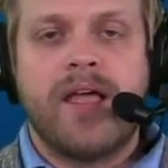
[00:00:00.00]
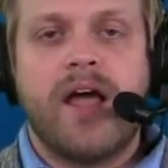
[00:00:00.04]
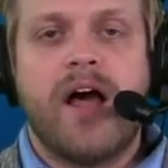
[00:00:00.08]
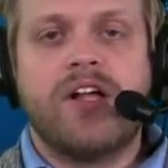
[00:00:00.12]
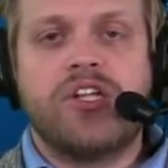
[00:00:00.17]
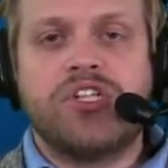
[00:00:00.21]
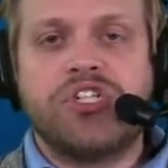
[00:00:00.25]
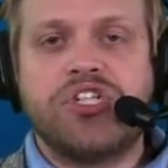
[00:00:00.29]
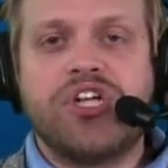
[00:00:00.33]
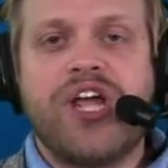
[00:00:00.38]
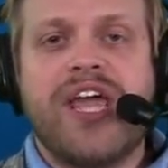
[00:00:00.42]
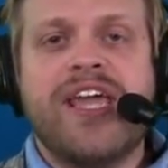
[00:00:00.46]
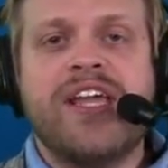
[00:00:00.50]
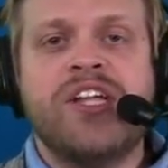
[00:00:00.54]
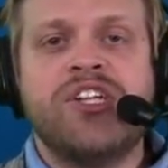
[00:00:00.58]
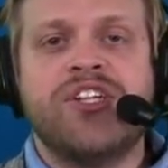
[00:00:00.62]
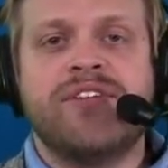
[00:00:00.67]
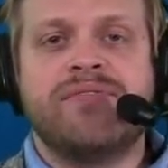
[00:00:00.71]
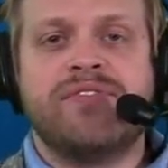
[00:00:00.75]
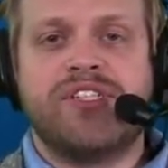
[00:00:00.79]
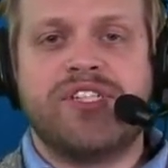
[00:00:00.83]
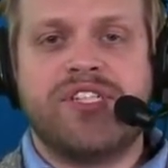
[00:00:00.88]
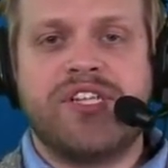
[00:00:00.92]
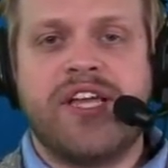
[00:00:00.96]
A change
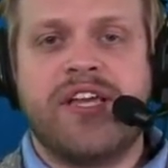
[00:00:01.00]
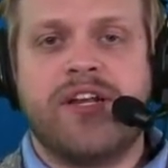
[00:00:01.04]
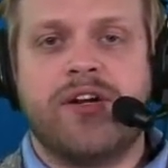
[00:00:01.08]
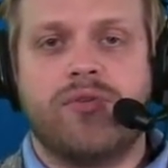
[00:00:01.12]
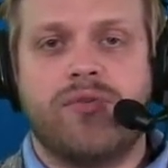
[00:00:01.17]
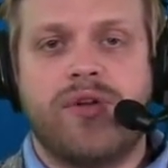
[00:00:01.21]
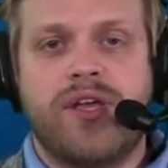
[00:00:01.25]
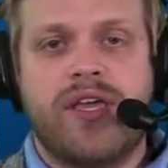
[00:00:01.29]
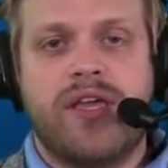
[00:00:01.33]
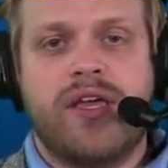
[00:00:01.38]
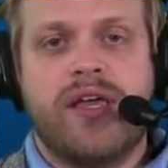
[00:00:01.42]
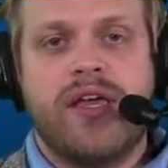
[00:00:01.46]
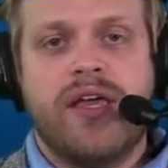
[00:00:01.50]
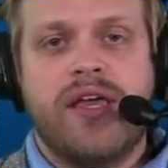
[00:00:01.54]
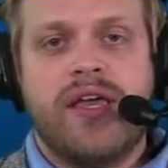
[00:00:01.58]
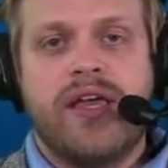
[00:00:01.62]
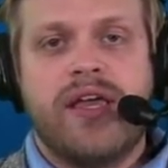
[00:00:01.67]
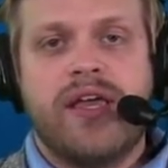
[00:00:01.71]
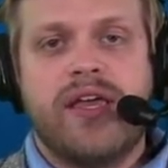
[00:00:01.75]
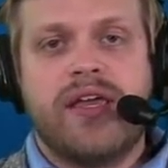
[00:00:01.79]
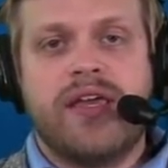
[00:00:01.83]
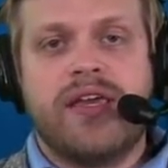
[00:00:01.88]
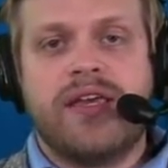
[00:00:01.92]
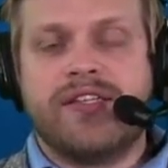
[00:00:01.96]
of scenery
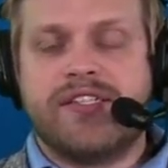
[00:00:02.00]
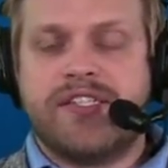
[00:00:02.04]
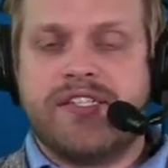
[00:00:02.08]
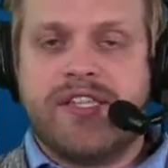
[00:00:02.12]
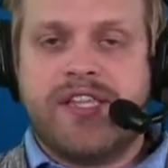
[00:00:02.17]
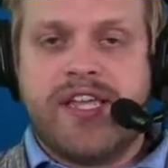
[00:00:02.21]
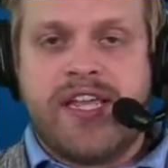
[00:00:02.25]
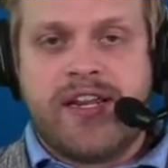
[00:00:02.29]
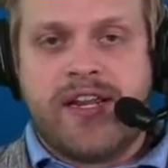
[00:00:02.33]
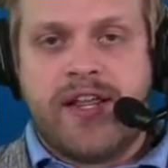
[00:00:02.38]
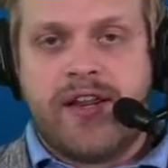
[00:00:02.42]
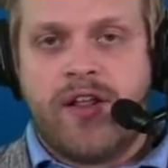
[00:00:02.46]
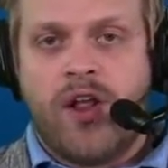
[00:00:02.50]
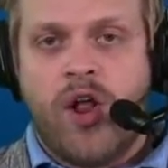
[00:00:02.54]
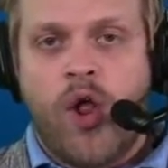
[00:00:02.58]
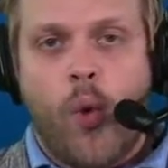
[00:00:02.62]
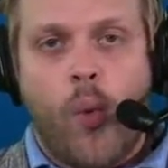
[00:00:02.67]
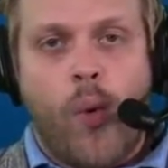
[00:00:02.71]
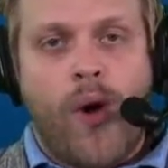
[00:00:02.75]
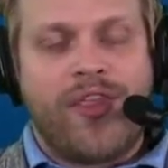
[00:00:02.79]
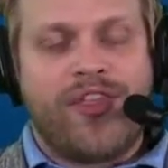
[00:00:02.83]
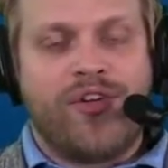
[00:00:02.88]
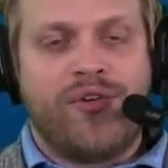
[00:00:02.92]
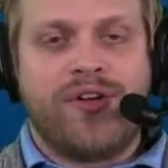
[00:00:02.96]
is needed,
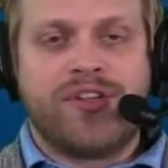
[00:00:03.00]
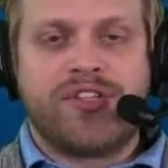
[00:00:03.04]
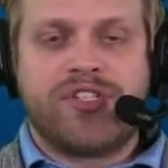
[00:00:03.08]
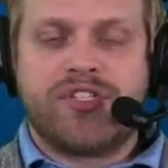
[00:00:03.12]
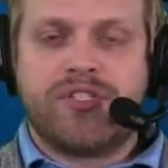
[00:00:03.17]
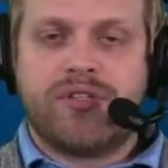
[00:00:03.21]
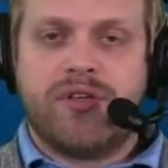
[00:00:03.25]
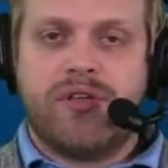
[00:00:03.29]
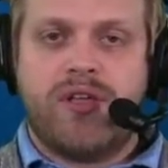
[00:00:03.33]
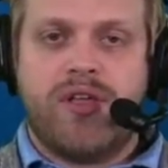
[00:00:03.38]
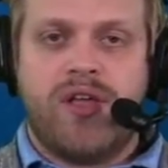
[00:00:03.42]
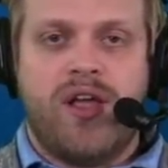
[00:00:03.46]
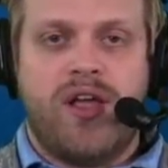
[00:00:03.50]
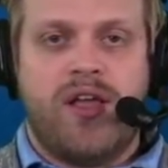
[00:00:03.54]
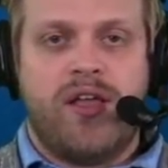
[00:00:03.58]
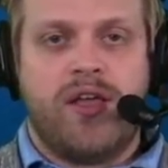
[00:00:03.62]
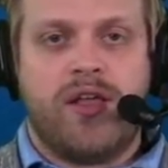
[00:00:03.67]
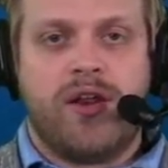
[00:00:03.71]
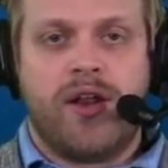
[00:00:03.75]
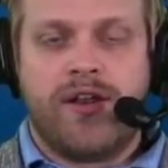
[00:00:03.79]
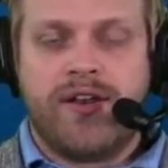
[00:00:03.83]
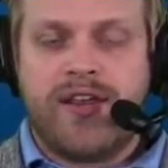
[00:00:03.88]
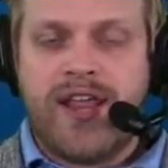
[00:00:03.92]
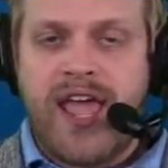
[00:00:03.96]
whether it's
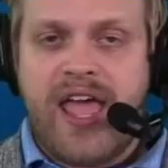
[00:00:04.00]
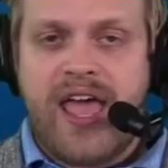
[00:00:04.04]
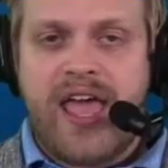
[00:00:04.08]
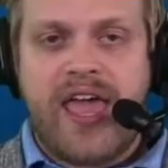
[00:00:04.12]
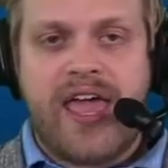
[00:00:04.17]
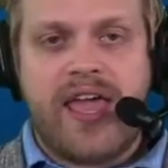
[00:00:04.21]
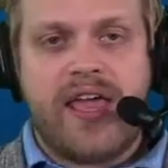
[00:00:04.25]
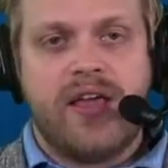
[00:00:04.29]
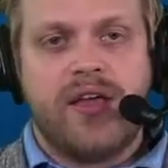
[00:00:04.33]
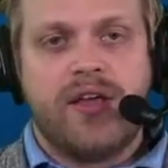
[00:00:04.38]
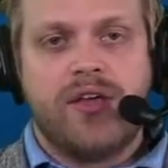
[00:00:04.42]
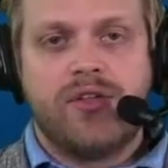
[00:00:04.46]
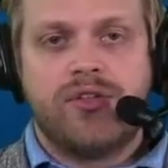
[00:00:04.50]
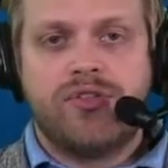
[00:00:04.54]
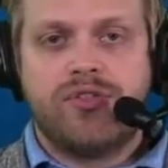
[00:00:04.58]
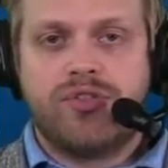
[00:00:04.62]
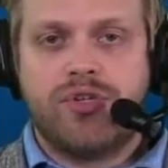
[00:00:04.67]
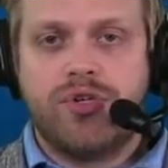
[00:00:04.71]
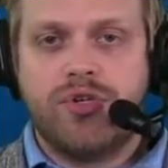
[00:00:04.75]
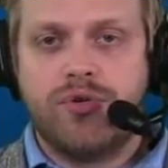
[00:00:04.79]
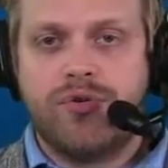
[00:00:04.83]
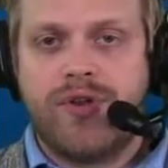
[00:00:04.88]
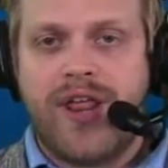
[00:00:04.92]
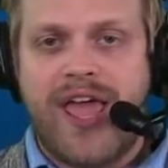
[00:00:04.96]
in a day,
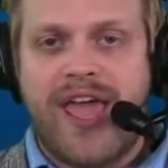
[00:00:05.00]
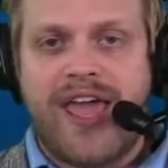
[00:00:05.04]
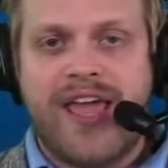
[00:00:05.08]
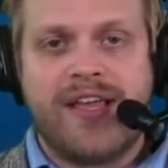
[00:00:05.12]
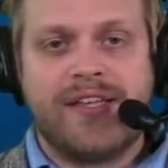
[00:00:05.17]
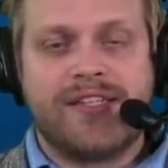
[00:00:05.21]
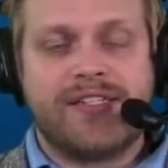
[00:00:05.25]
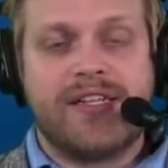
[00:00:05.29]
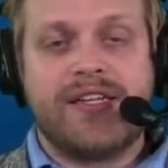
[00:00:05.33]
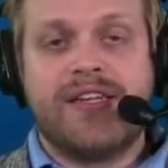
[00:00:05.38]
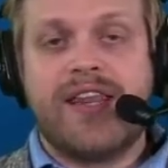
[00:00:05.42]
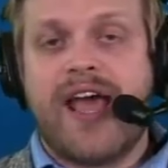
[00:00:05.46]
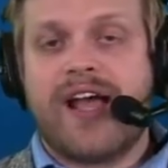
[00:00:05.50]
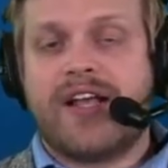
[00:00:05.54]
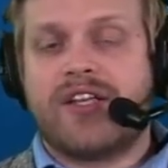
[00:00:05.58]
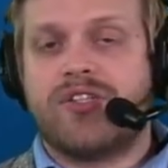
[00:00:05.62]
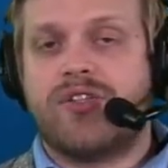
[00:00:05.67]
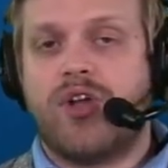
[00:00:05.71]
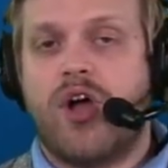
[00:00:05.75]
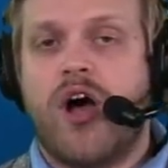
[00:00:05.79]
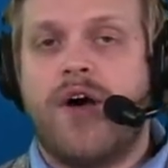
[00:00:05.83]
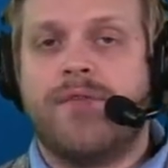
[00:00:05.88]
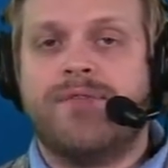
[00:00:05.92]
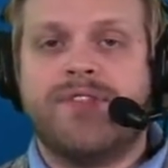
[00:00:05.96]
2 days,
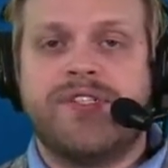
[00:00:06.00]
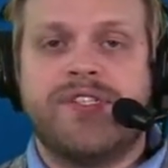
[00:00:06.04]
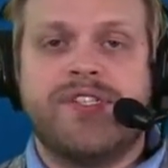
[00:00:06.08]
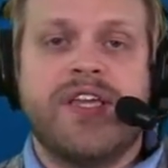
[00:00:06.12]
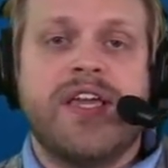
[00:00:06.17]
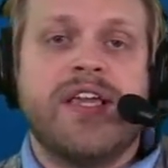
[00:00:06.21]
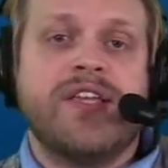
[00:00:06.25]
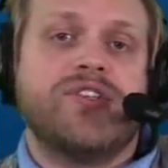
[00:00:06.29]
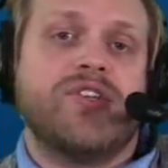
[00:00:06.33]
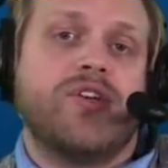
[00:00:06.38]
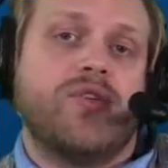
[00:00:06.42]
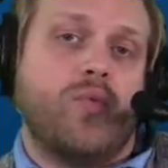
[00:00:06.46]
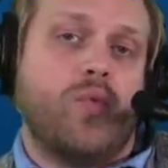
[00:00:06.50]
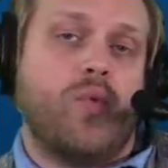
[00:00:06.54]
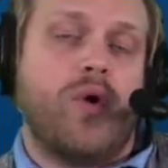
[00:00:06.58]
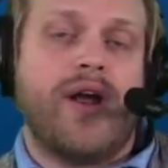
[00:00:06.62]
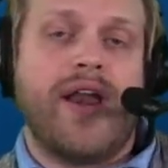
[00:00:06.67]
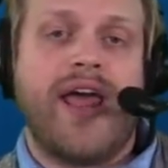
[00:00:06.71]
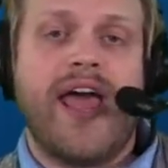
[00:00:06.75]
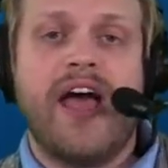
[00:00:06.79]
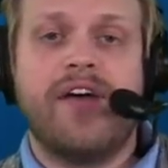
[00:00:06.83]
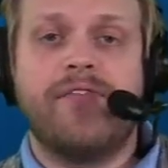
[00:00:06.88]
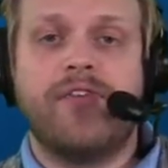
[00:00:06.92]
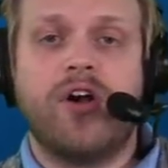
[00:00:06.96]
next off season,
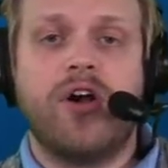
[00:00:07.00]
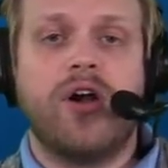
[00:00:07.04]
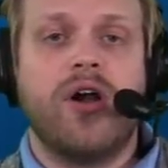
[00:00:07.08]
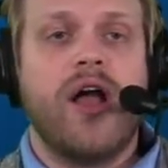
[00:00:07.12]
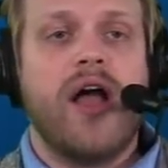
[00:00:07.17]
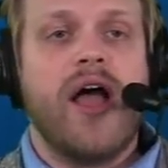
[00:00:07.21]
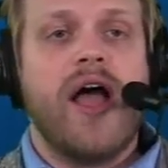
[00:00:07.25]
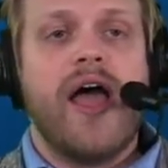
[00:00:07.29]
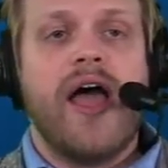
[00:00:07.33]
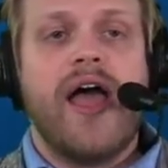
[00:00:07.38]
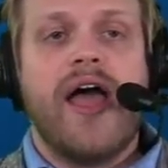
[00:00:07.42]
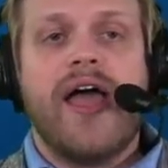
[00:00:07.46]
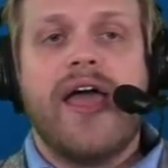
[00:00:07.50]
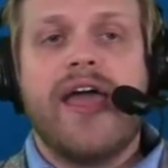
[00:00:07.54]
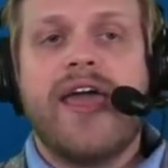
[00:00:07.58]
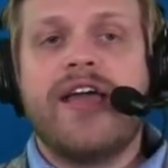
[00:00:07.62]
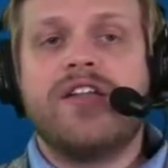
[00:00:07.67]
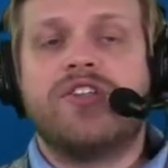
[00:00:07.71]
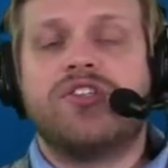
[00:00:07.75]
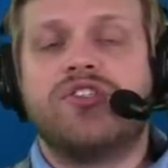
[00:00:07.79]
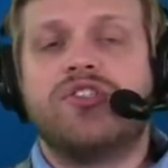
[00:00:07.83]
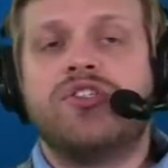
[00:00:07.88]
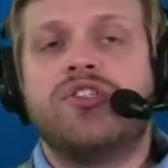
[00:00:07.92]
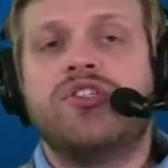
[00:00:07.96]
whatever.
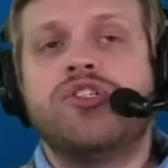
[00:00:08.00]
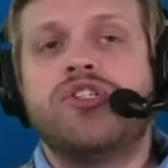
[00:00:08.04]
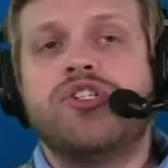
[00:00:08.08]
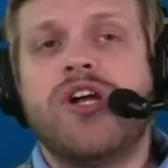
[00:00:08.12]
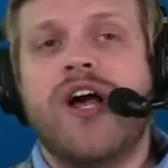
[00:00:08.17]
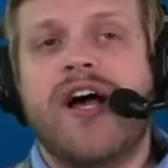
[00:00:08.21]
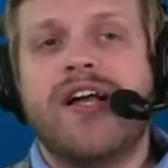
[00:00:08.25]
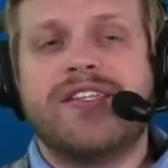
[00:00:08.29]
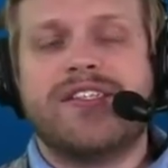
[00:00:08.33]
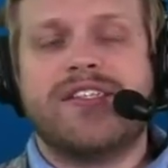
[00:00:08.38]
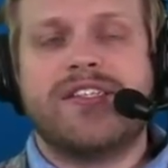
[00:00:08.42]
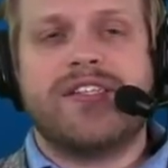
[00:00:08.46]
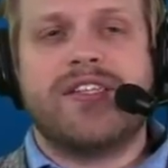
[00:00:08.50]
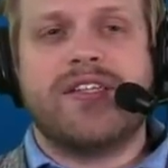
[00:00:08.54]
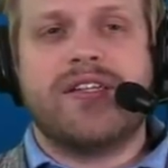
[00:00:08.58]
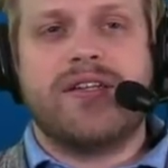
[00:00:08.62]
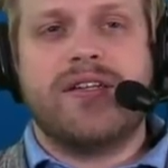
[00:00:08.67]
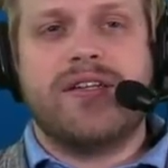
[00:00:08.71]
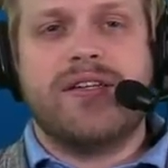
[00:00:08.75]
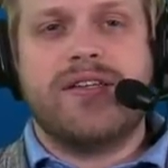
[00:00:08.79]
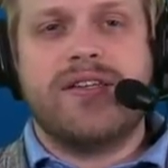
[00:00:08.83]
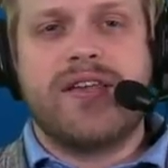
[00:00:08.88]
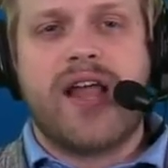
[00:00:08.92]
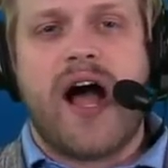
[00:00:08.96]
It's just
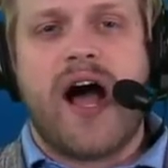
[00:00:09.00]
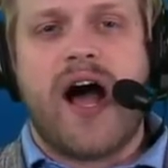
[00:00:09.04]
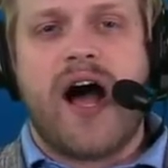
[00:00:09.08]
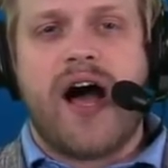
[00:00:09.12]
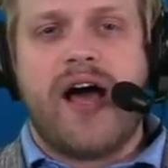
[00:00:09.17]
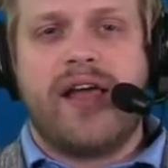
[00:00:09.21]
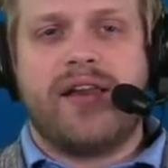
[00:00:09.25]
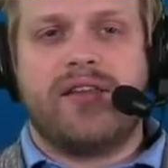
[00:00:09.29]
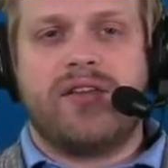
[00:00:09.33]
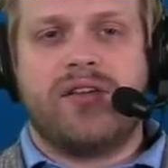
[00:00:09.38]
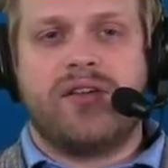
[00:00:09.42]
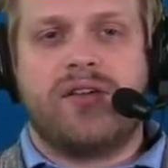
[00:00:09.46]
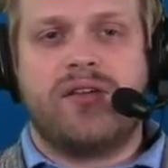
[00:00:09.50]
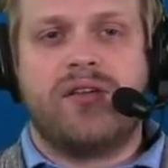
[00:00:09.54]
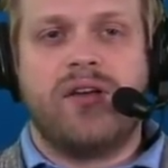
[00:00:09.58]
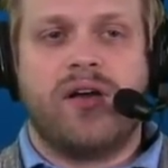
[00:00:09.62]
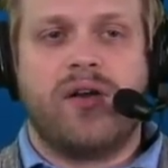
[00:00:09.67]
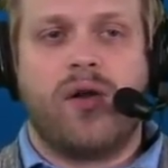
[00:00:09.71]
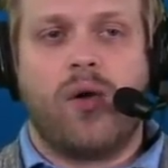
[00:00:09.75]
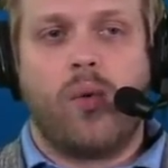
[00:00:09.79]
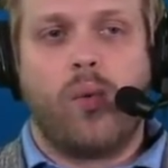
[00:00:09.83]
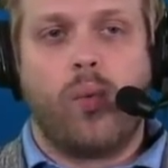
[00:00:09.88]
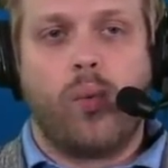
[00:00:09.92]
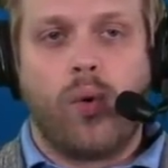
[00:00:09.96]
not going
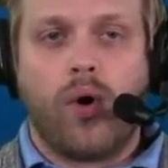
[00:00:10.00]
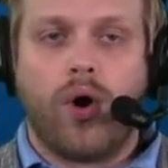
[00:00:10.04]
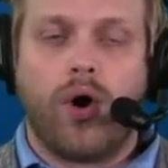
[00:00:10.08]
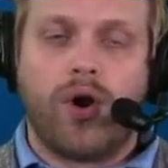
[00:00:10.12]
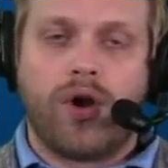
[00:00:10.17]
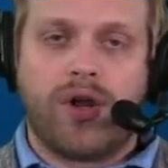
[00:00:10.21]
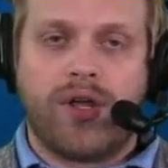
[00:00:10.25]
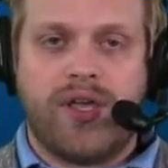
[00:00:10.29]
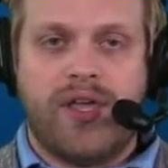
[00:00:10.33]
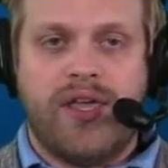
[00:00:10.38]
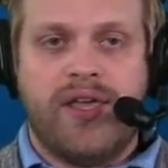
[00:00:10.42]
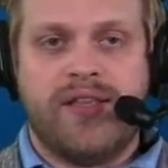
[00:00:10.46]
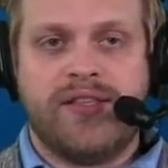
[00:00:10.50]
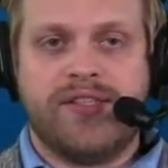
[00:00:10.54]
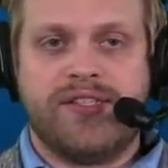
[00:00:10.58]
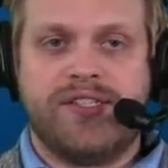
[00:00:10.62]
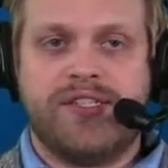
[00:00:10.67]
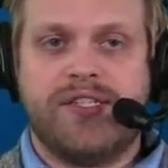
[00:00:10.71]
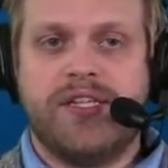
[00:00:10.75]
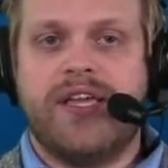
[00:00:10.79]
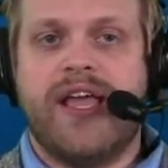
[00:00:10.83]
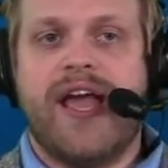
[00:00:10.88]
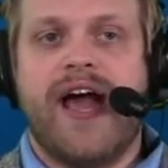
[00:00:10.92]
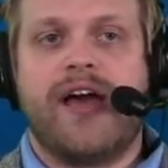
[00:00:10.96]
to work in
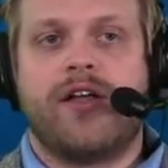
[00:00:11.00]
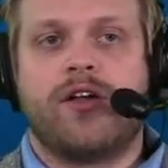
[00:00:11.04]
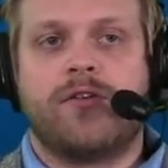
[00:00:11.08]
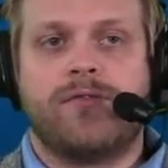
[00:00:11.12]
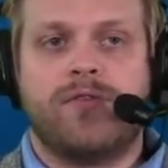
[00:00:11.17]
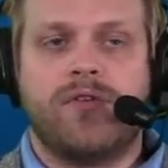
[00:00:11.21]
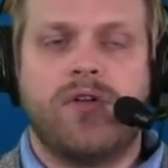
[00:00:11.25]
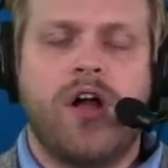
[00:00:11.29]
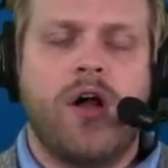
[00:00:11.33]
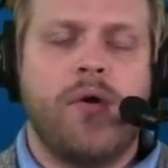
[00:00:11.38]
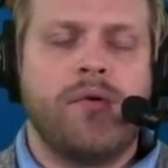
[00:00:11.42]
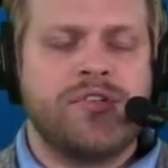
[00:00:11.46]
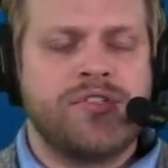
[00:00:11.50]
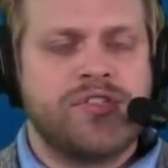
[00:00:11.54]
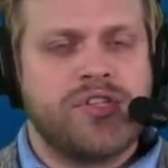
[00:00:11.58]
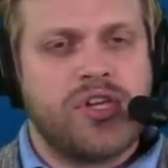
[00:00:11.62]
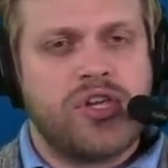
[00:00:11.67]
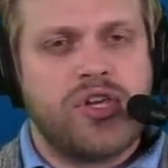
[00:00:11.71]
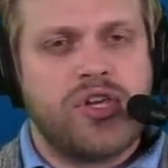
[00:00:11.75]
Seattle for Collier, which is a